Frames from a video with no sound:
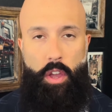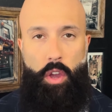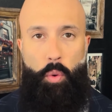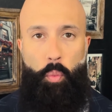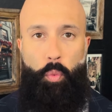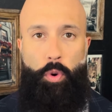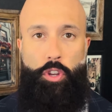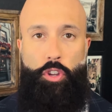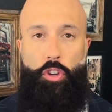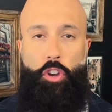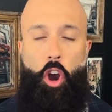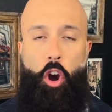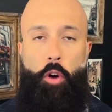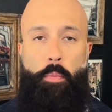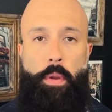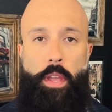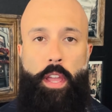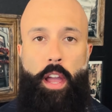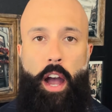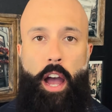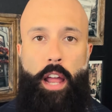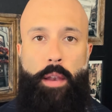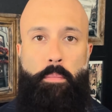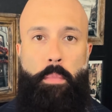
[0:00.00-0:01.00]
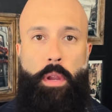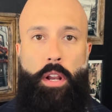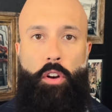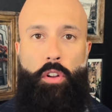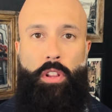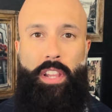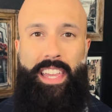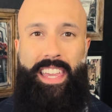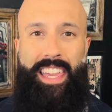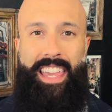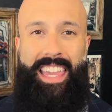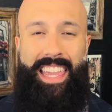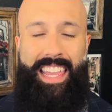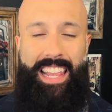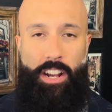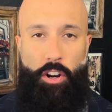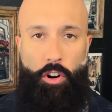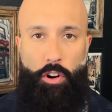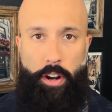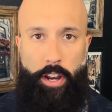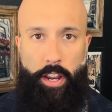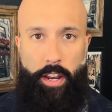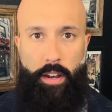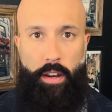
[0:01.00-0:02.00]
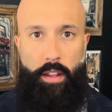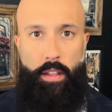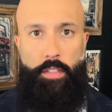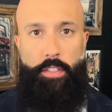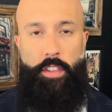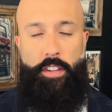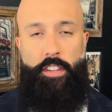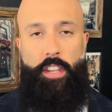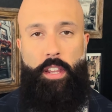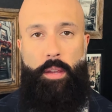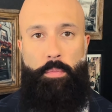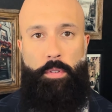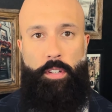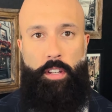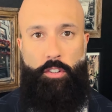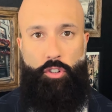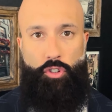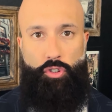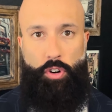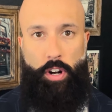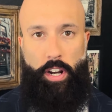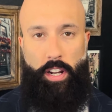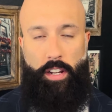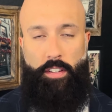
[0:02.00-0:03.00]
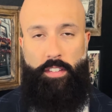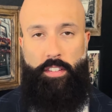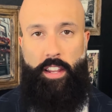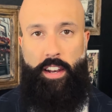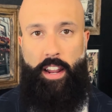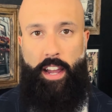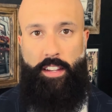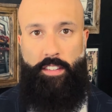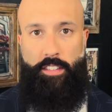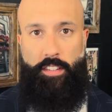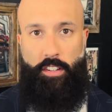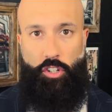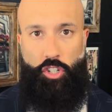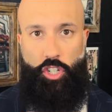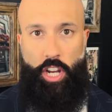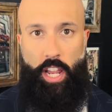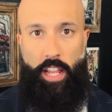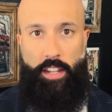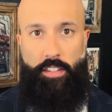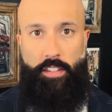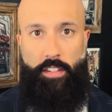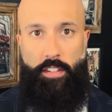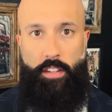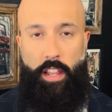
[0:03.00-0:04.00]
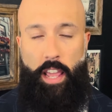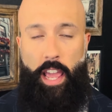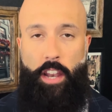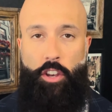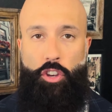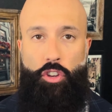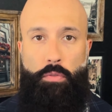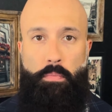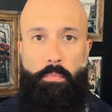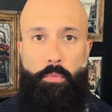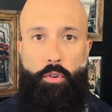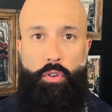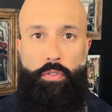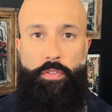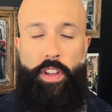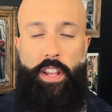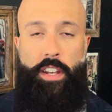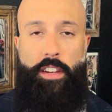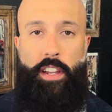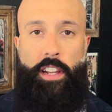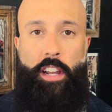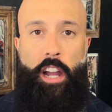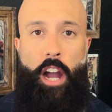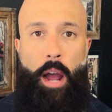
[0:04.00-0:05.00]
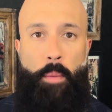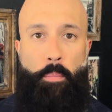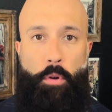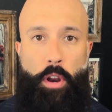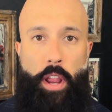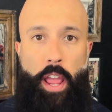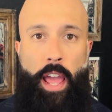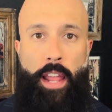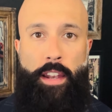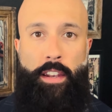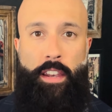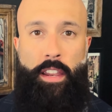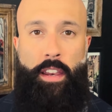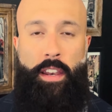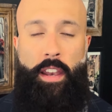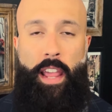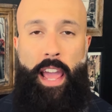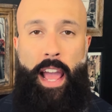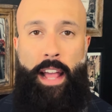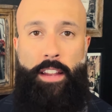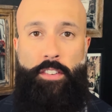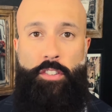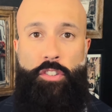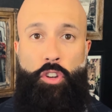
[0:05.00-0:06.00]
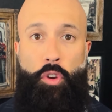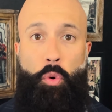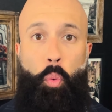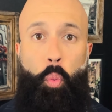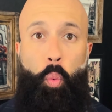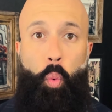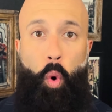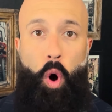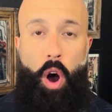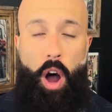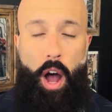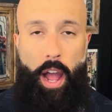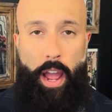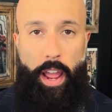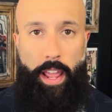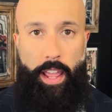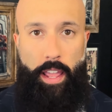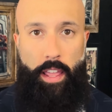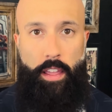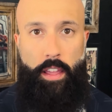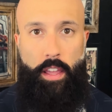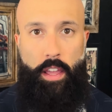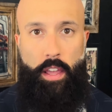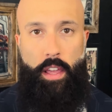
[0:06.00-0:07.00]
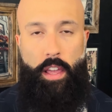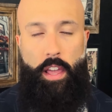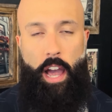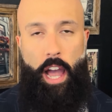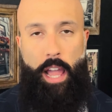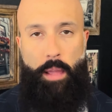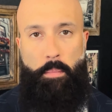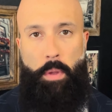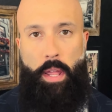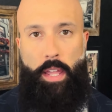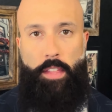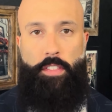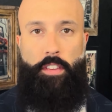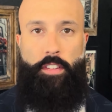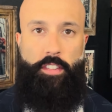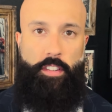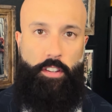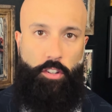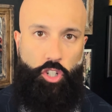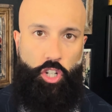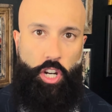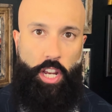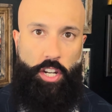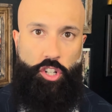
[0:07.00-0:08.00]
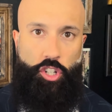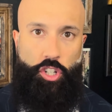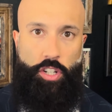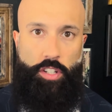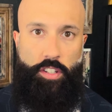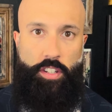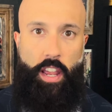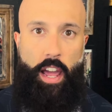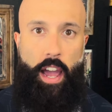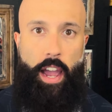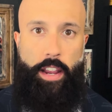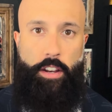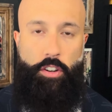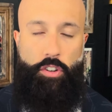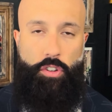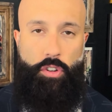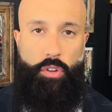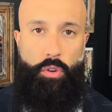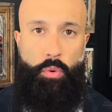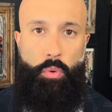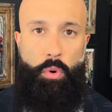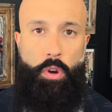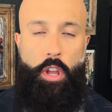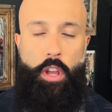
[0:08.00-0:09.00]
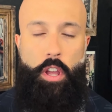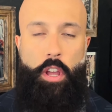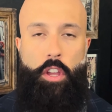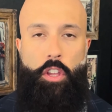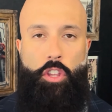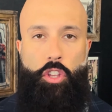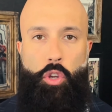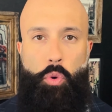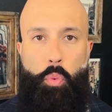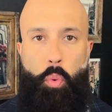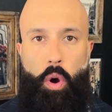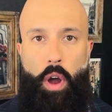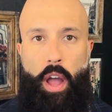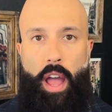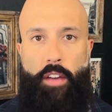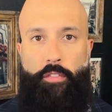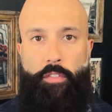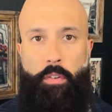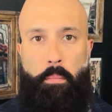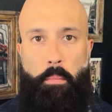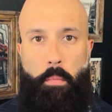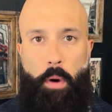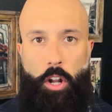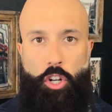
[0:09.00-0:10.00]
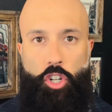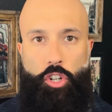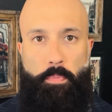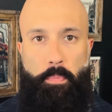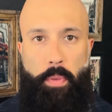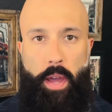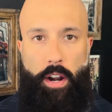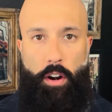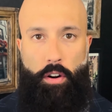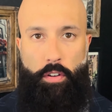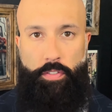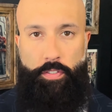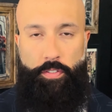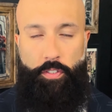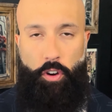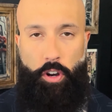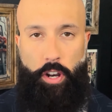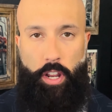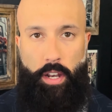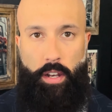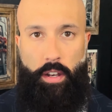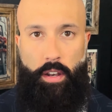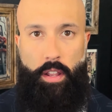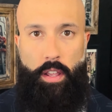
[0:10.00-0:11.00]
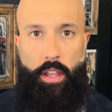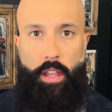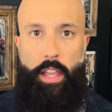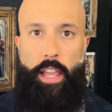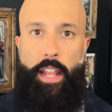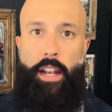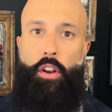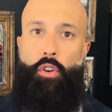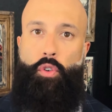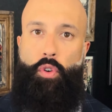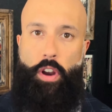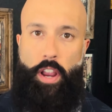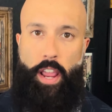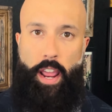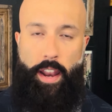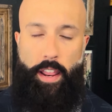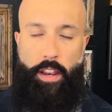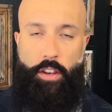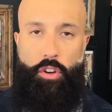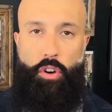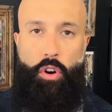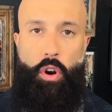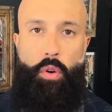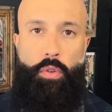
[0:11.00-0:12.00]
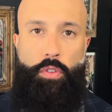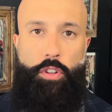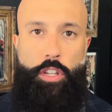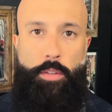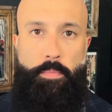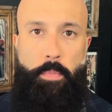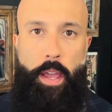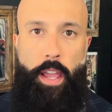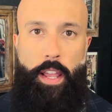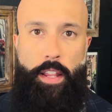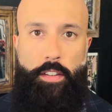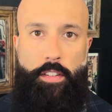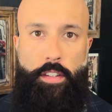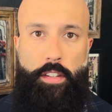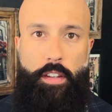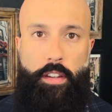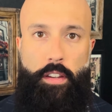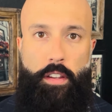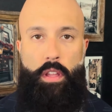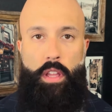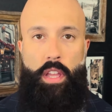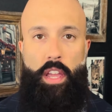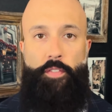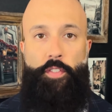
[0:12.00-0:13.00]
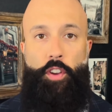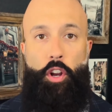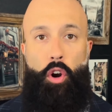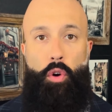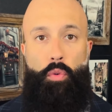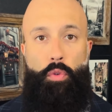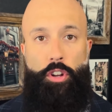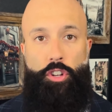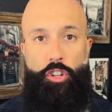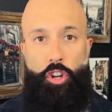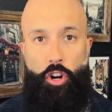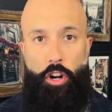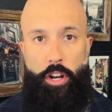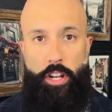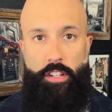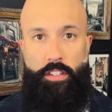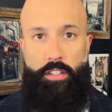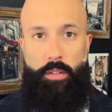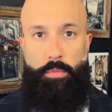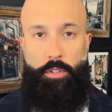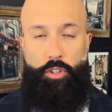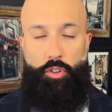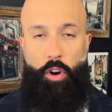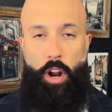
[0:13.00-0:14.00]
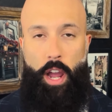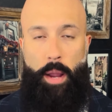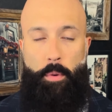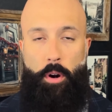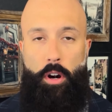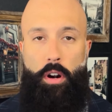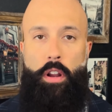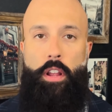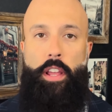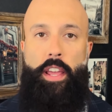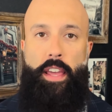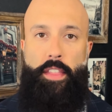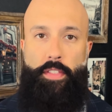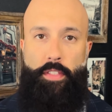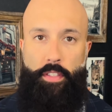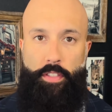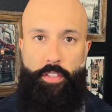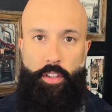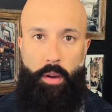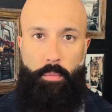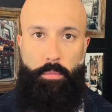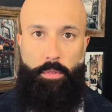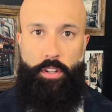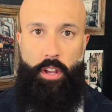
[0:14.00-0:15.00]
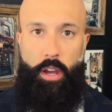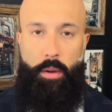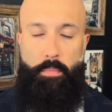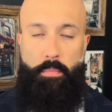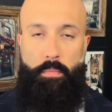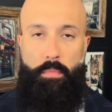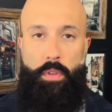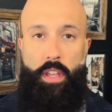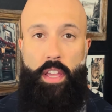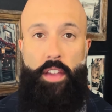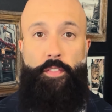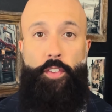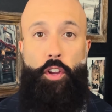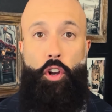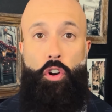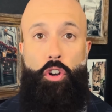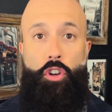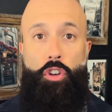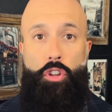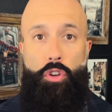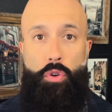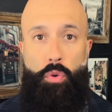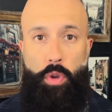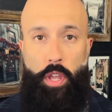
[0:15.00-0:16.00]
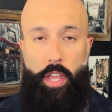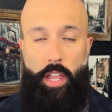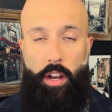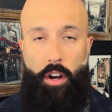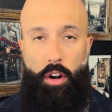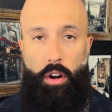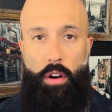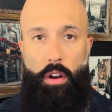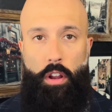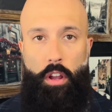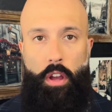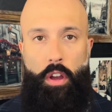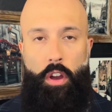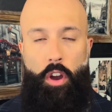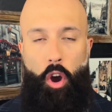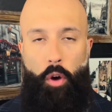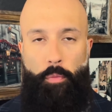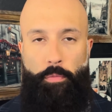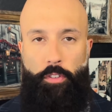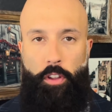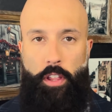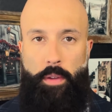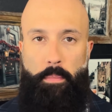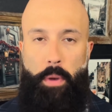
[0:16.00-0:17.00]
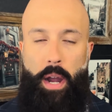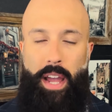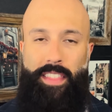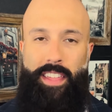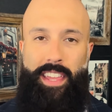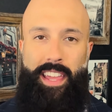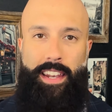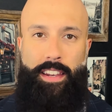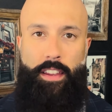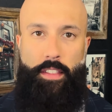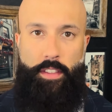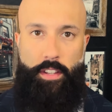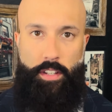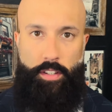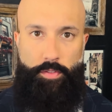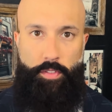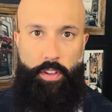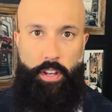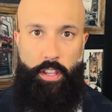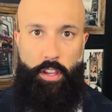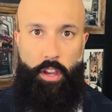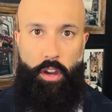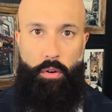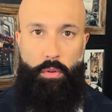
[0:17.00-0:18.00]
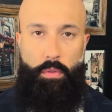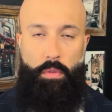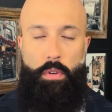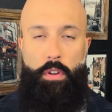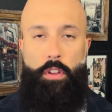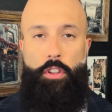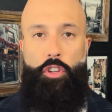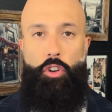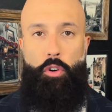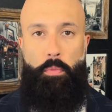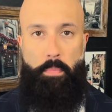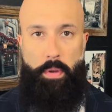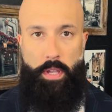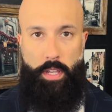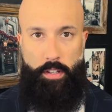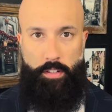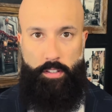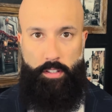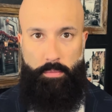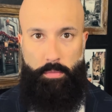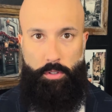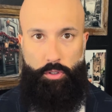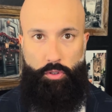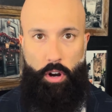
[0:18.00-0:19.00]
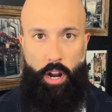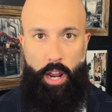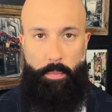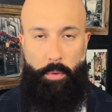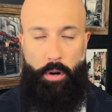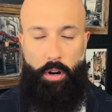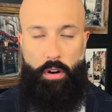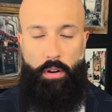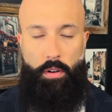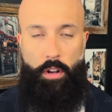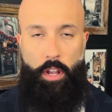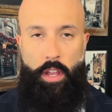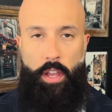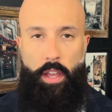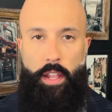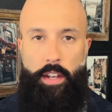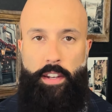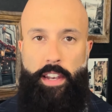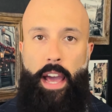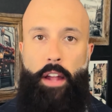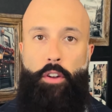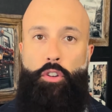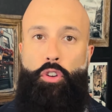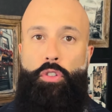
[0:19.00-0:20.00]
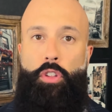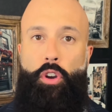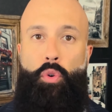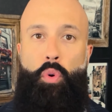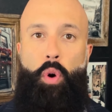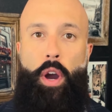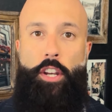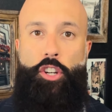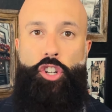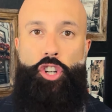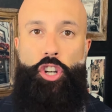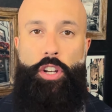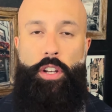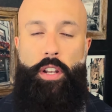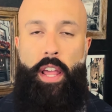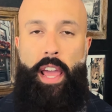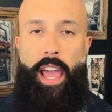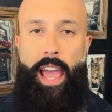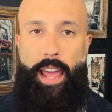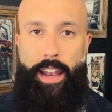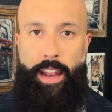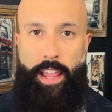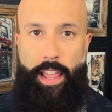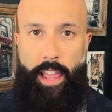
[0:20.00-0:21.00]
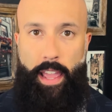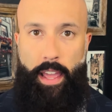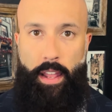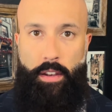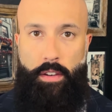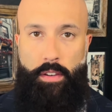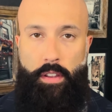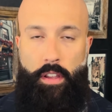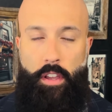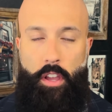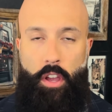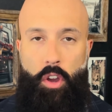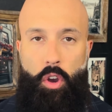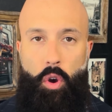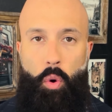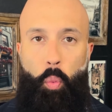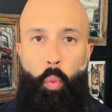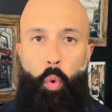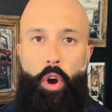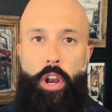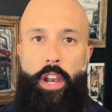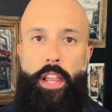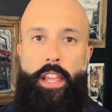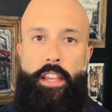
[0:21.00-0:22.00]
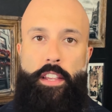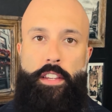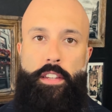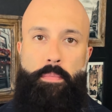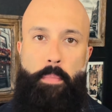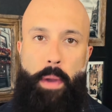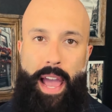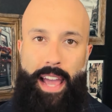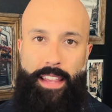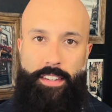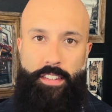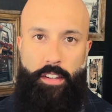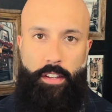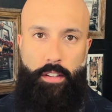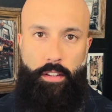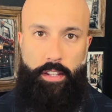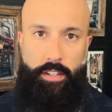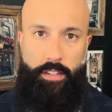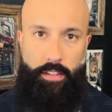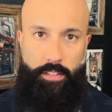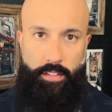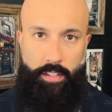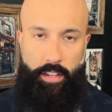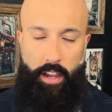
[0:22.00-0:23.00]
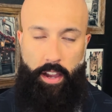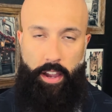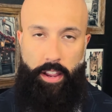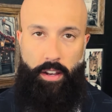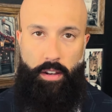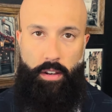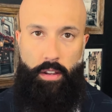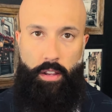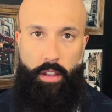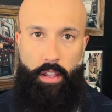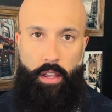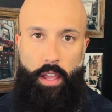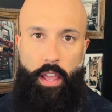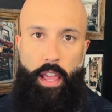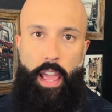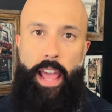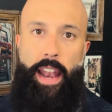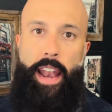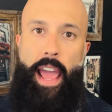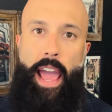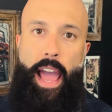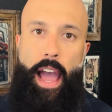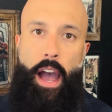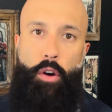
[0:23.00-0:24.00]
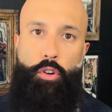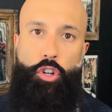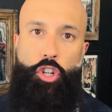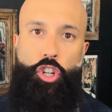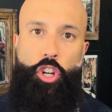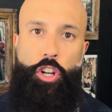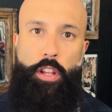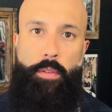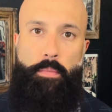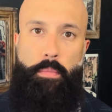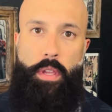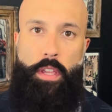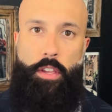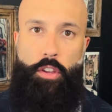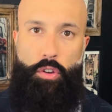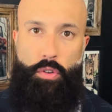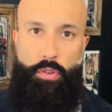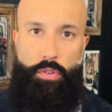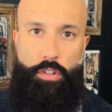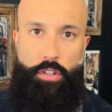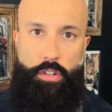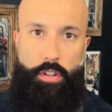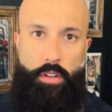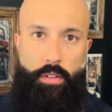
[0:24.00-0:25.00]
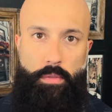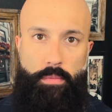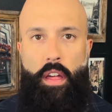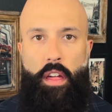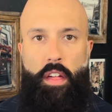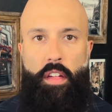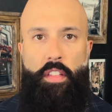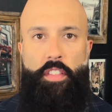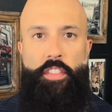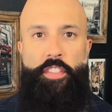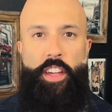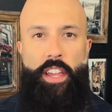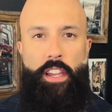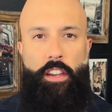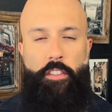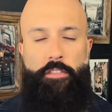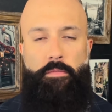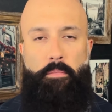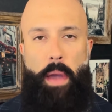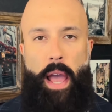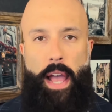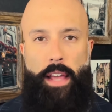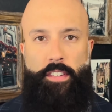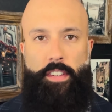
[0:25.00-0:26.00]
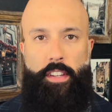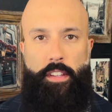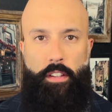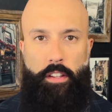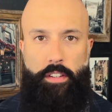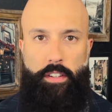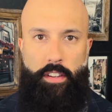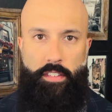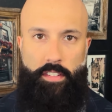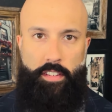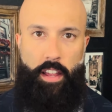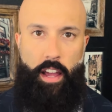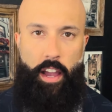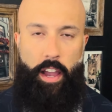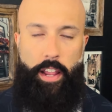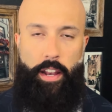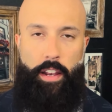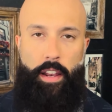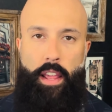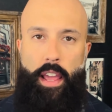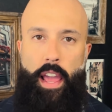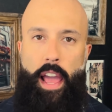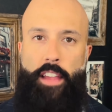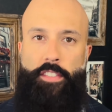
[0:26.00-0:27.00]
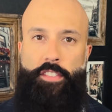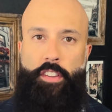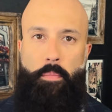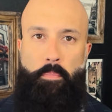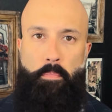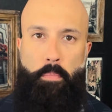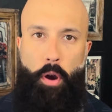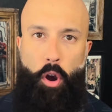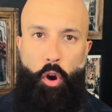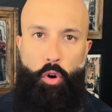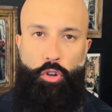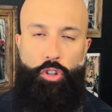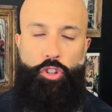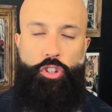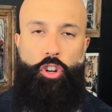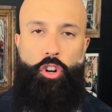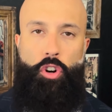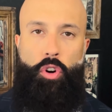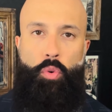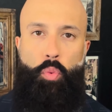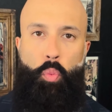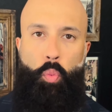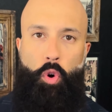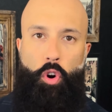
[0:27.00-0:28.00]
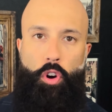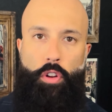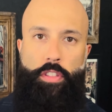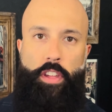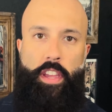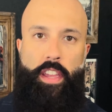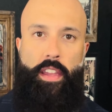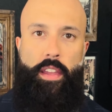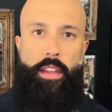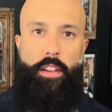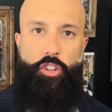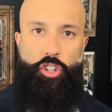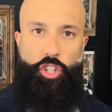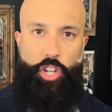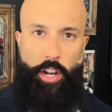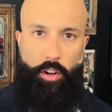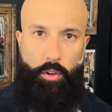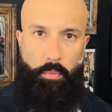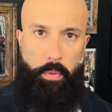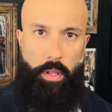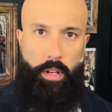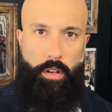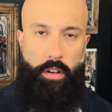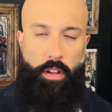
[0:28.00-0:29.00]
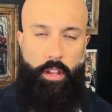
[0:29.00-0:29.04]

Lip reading: When you go beyond merely hearing the tips and tricks that I suggest and you move into comprehending as to why I make the suggestions I do, you will have a much better footing in creating your own space. If you're a returning subscriber, hit the thumbs up. If you're new here, hopefully by the end of this video, you'll be a subscriber. Now to the question at hand. What is masculine design and how should it be used? Think of masculine design as a poster-worthy gentleman.